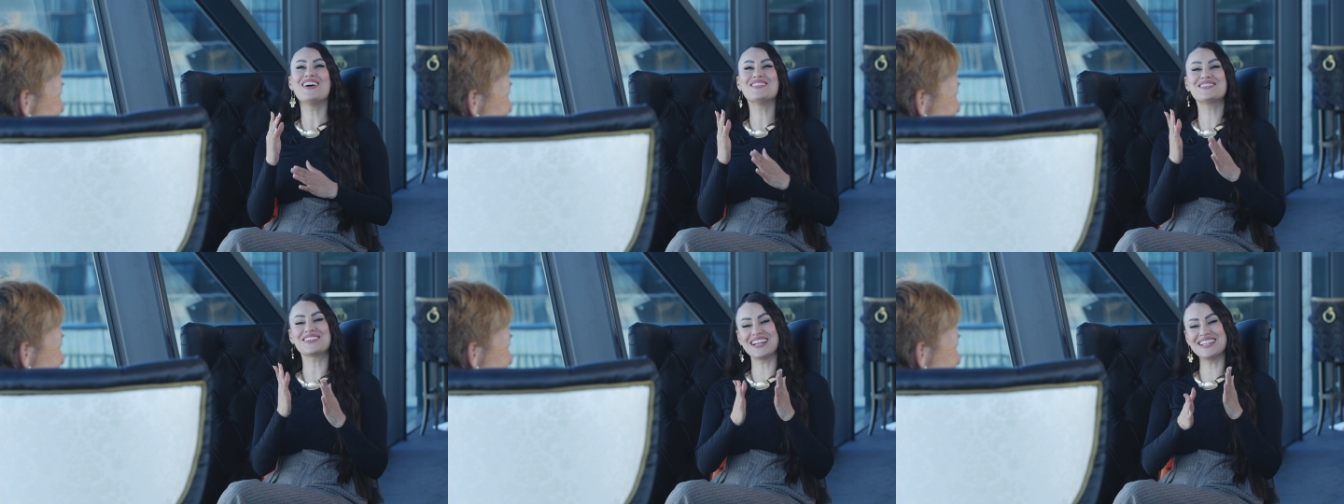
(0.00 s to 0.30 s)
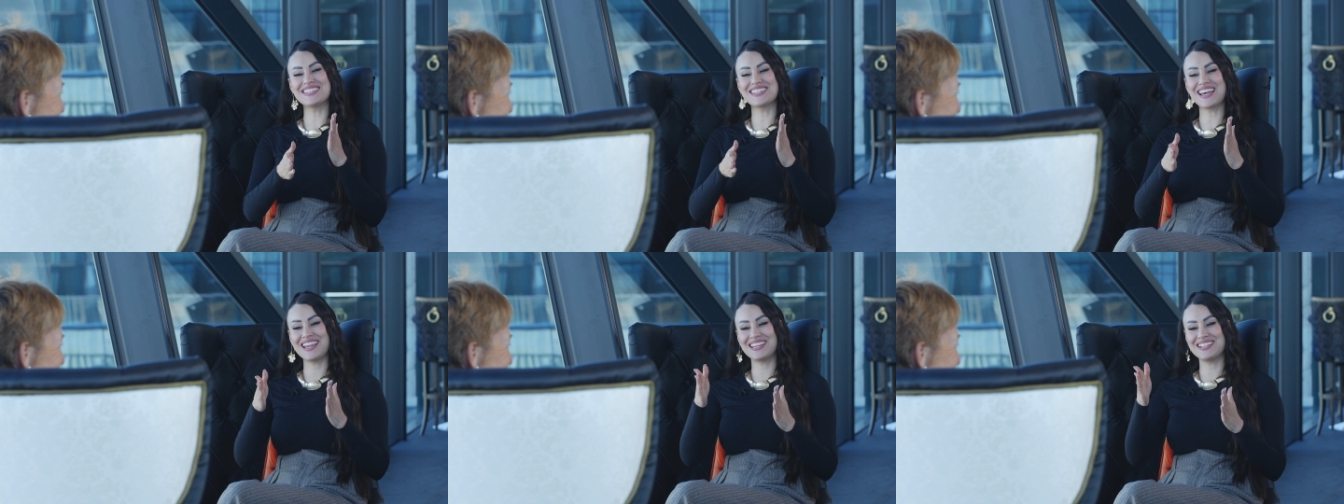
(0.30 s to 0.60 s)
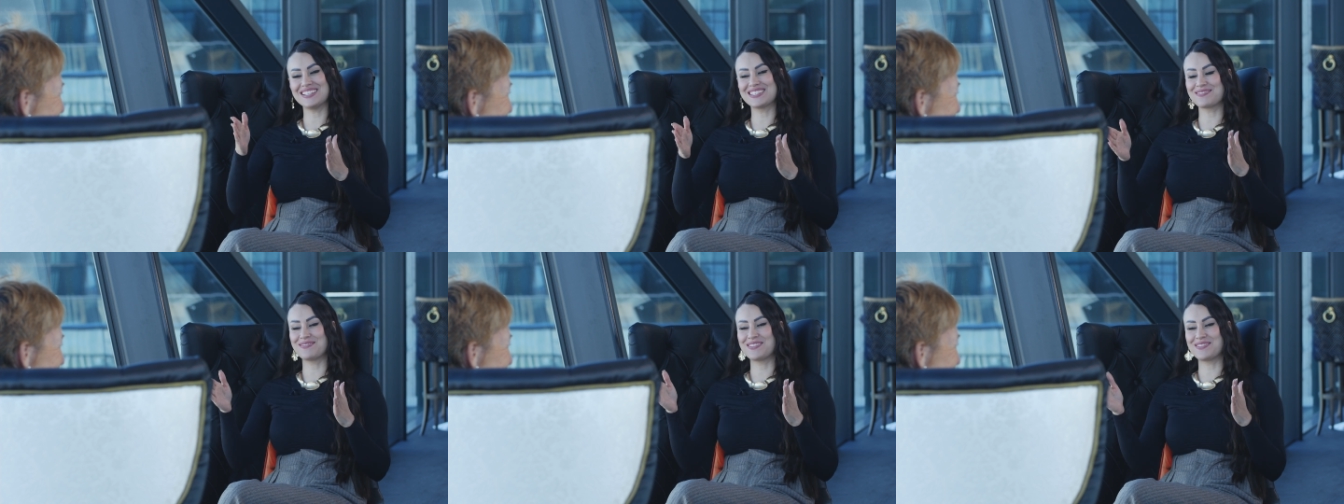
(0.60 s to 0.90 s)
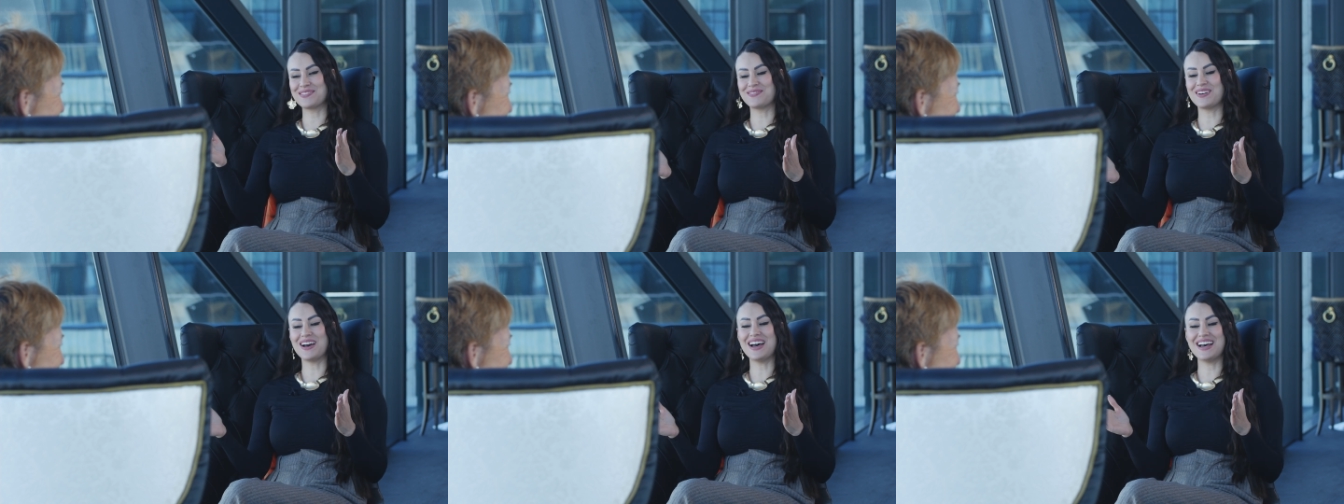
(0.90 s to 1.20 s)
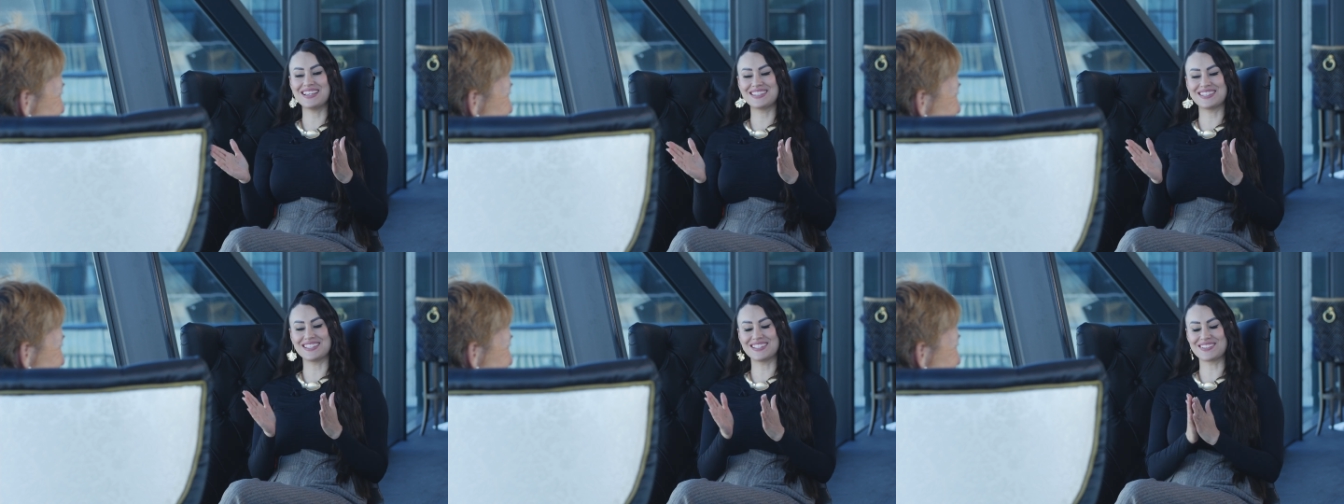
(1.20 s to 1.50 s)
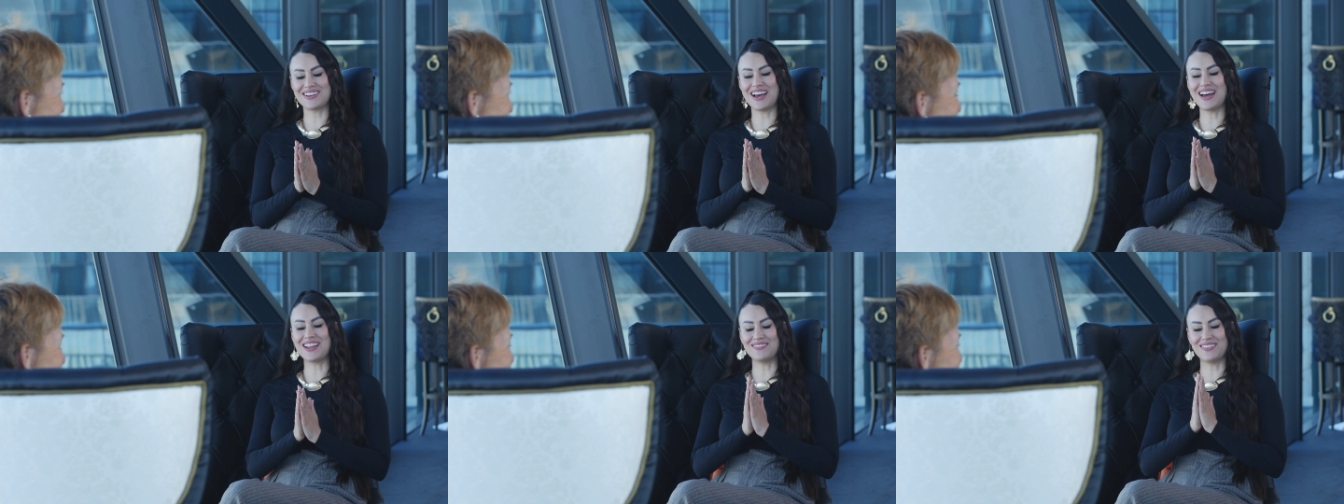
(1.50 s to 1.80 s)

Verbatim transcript: I'm trying to take in some of the words as well.